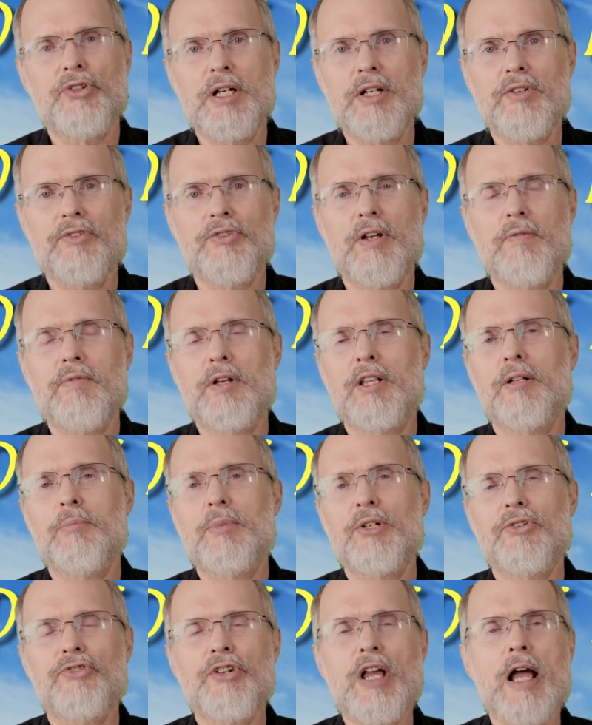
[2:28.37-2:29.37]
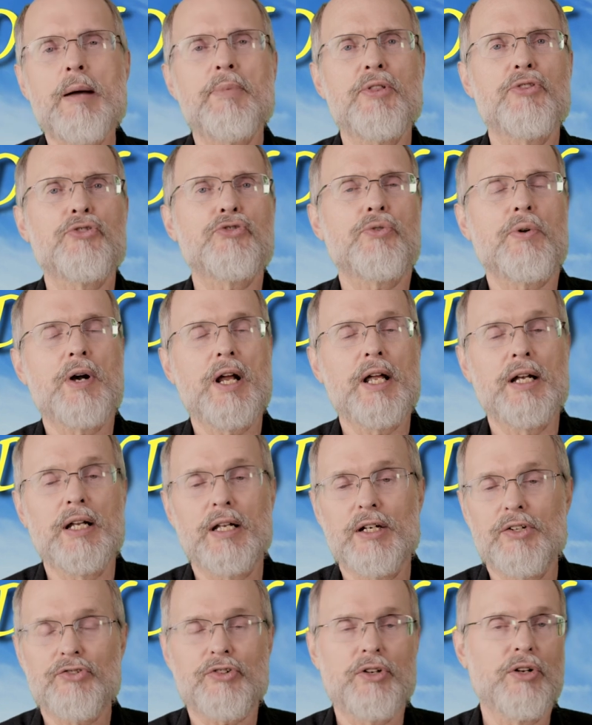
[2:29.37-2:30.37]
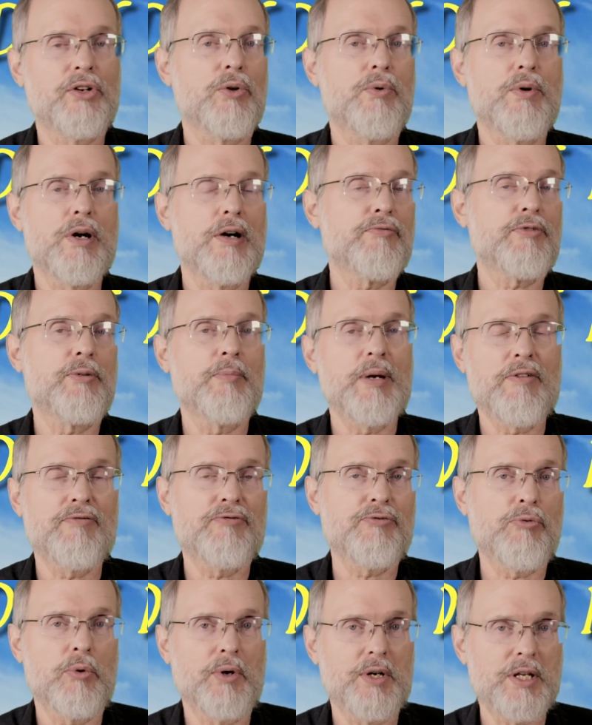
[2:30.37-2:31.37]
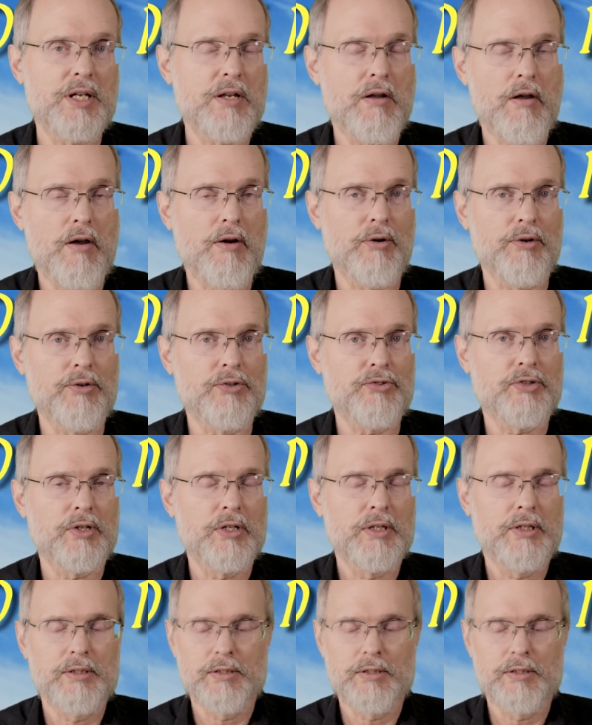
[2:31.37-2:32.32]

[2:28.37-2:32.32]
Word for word: that He's giving them a Sabbath training, and it's going to go on for about 40 years.